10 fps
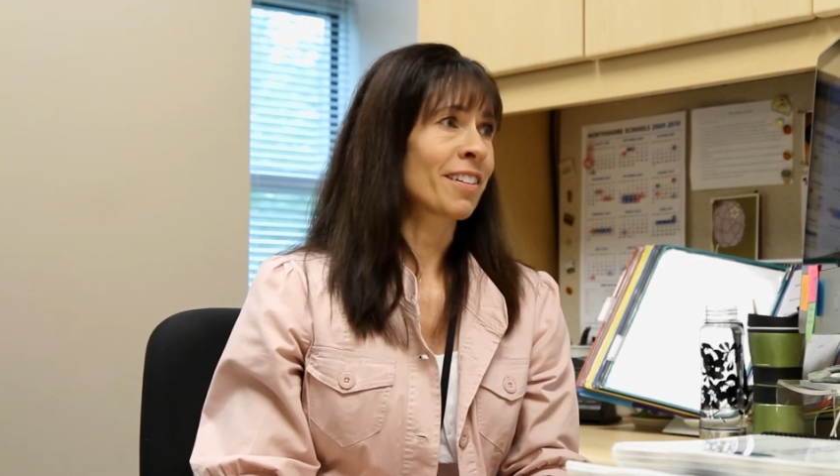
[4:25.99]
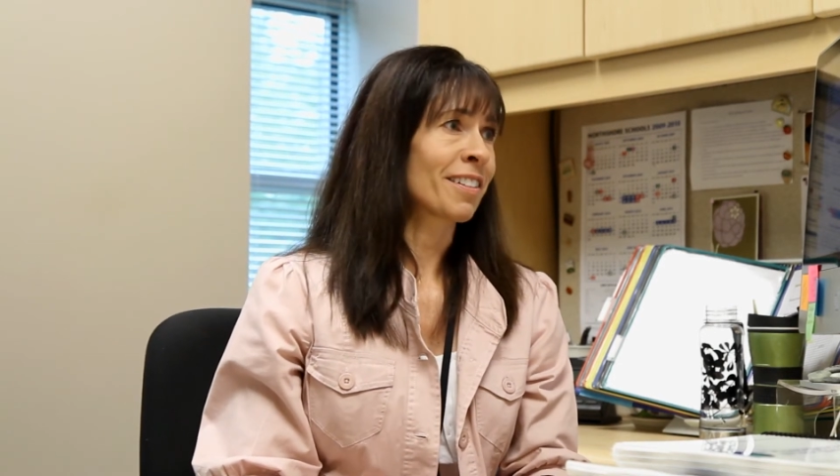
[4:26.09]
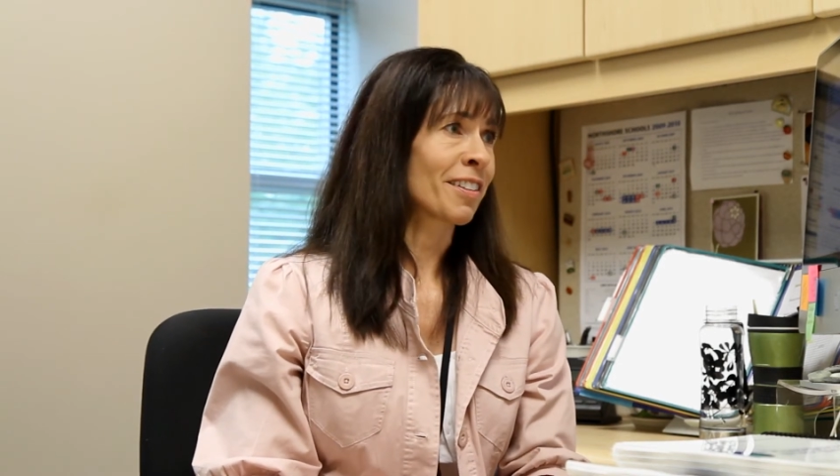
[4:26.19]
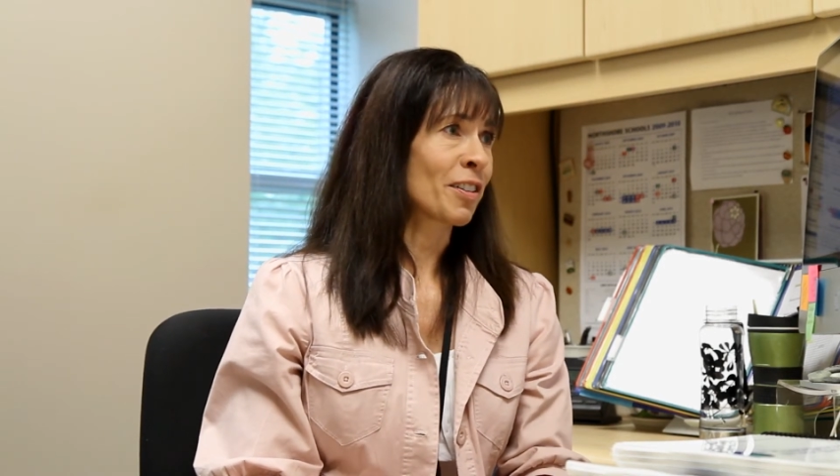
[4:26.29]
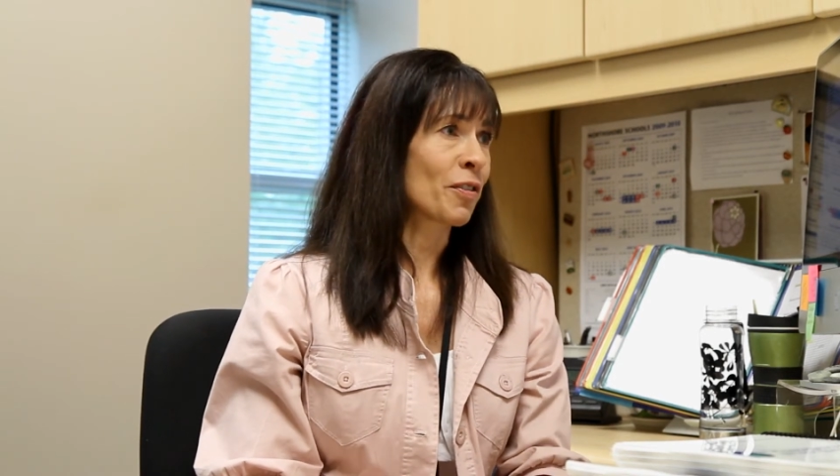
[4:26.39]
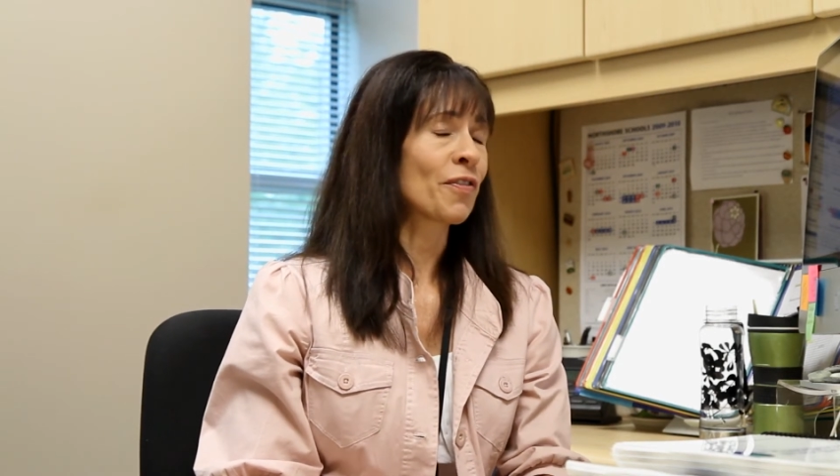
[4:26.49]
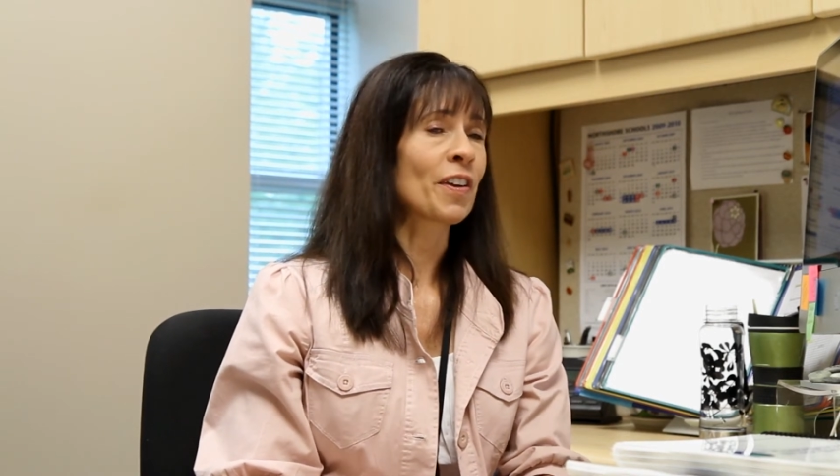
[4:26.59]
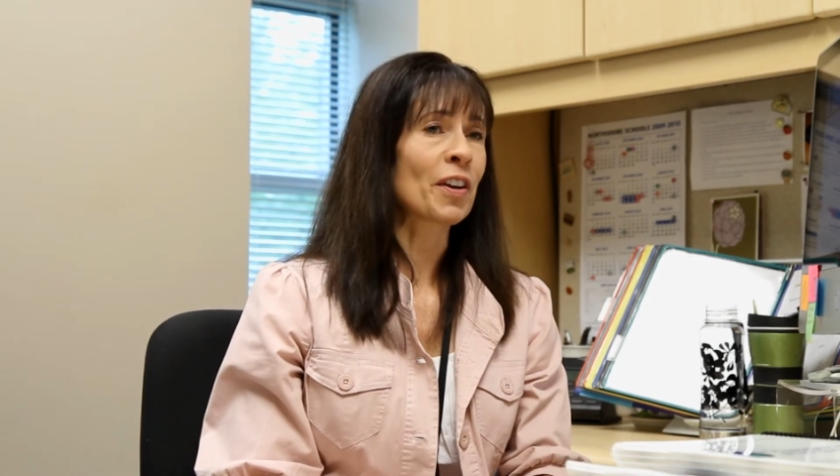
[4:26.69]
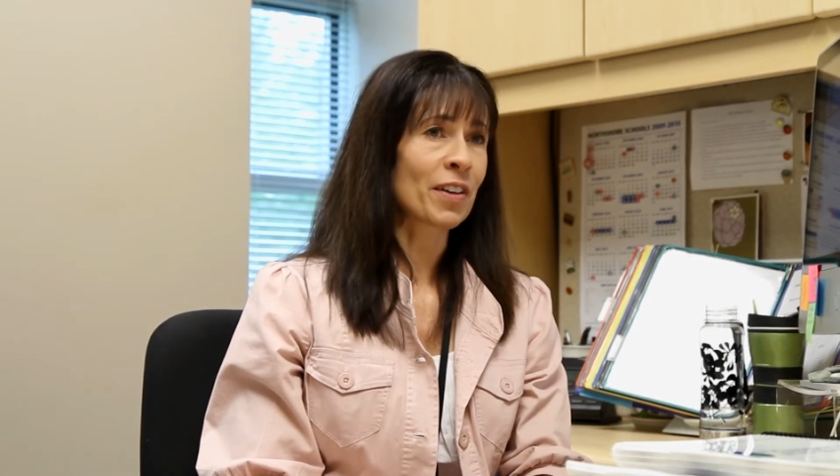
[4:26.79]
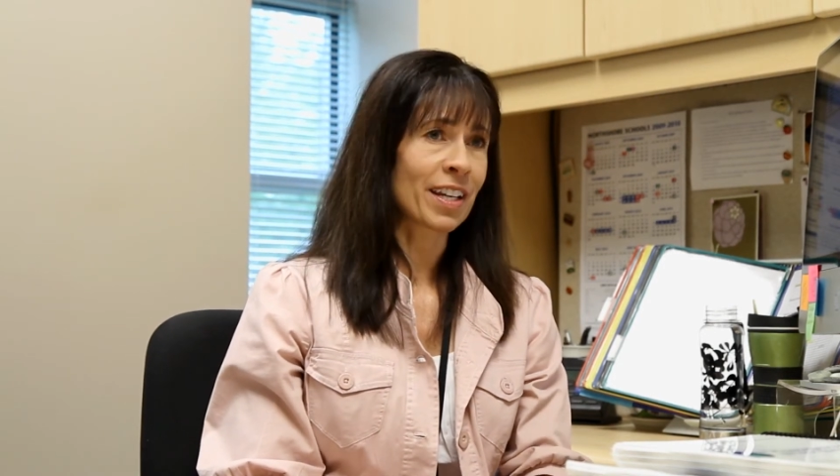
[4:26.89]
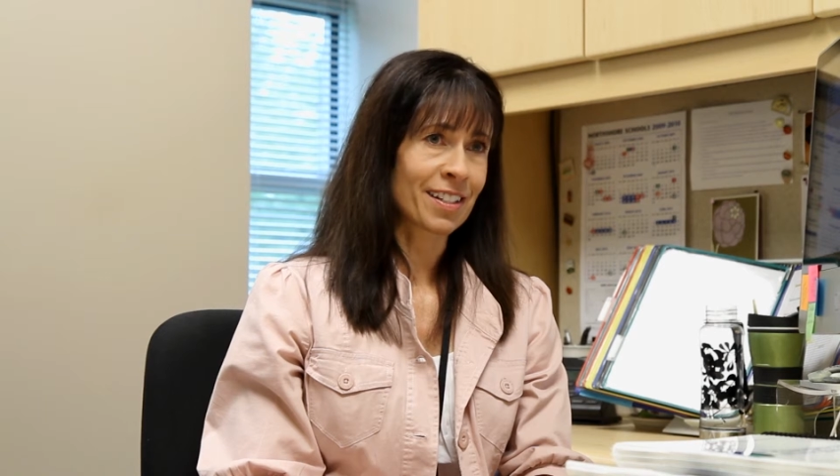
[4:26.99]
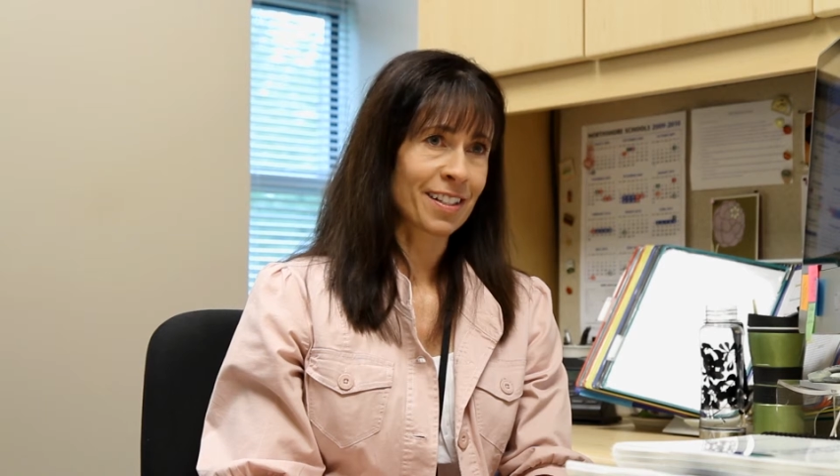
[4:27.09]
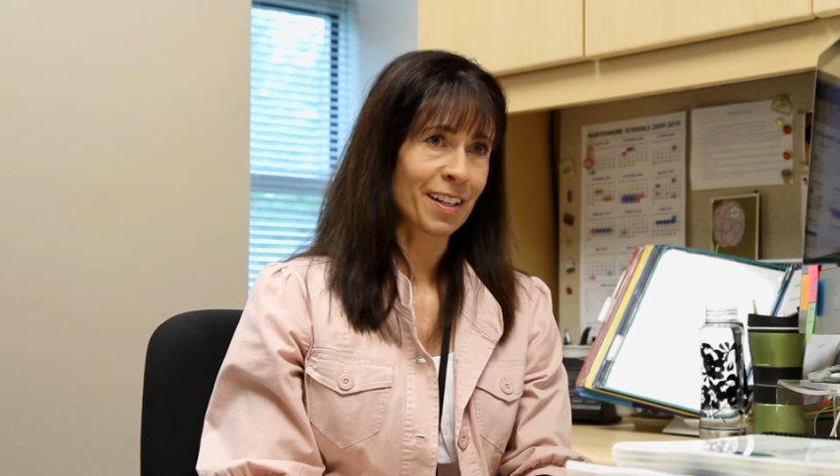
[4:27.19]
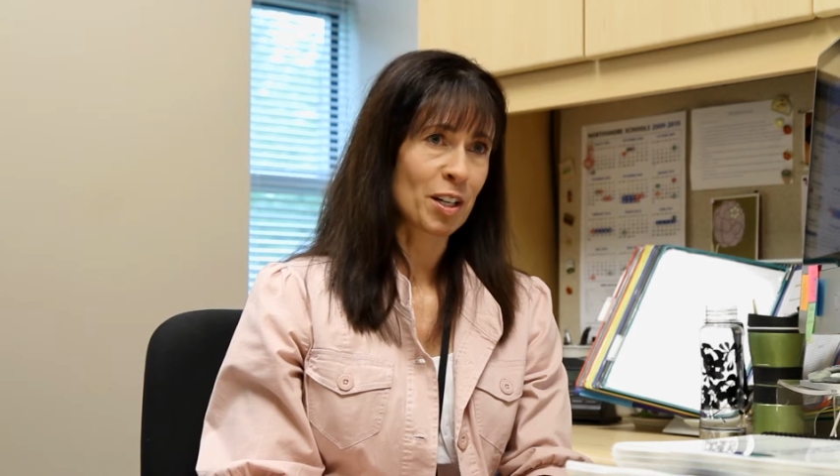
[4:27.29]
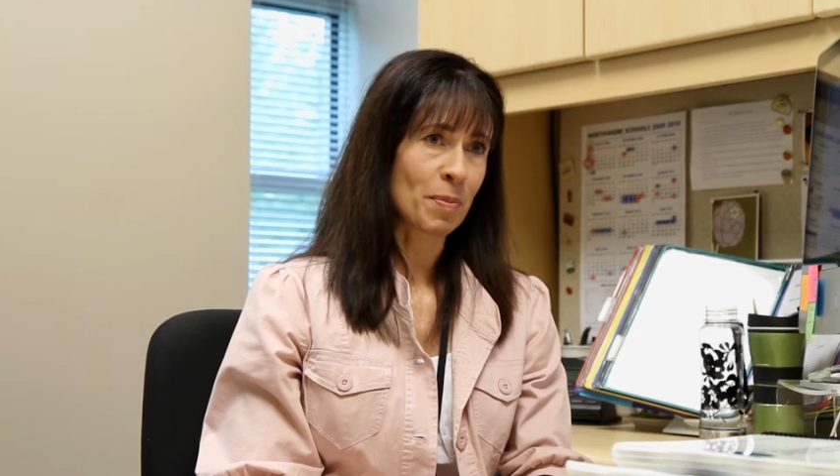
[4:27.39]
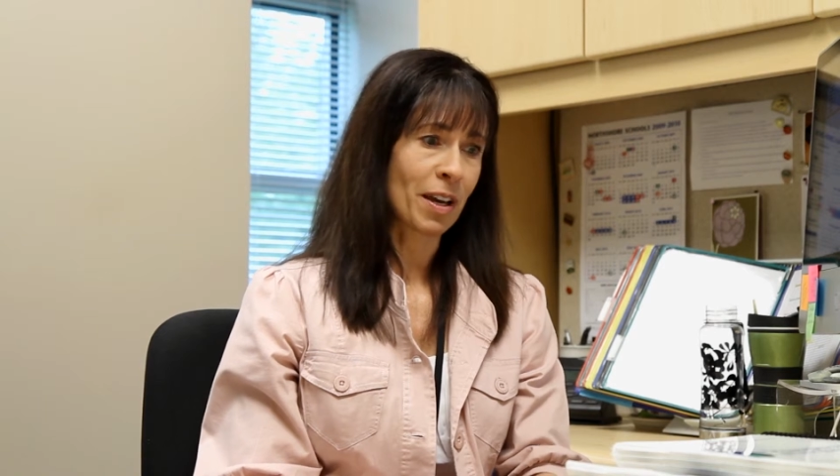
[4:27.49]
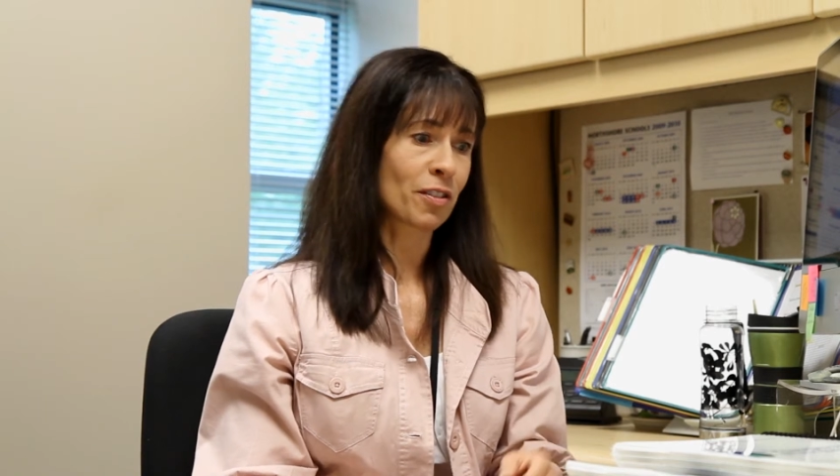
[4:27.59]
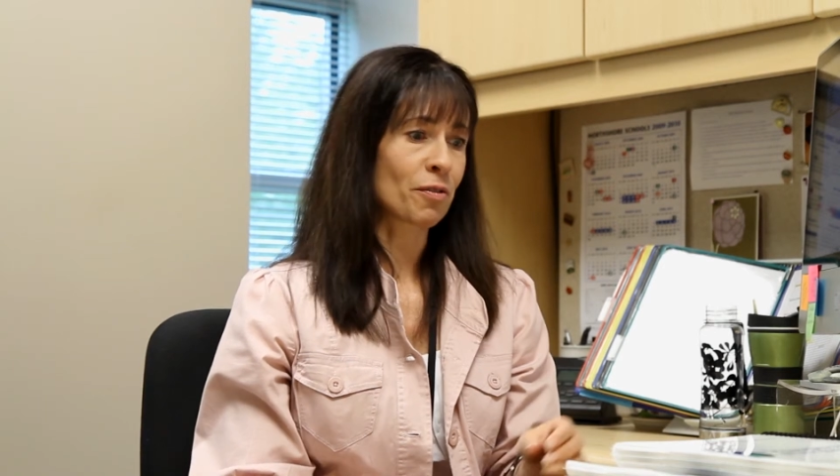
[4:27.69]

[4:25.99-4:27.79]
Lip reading: thing that they're very excited about.